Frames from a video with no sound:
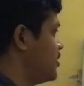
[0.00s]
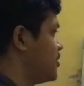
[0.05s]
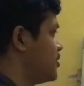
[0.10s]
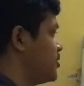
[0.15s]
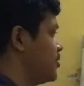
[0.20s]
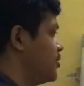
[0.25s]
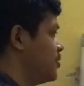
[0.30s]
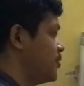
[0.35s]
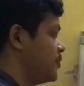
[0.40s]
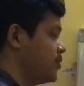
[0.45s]

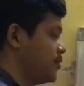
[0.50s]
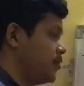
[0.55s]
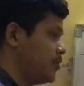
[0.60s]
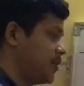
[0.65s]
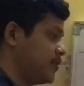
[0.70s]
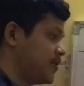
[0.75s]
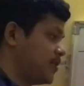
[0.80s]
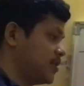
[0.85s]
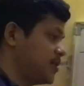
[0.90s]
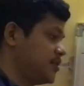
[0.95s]
So hope you
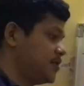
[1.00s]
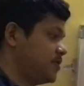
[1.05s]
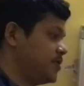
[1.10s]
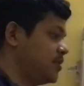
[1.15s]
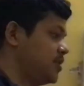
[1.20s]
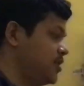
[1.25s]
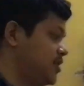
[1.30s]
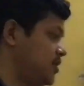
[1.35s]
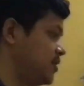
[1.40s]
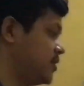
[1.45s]
have understood
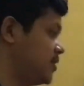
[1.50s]
this.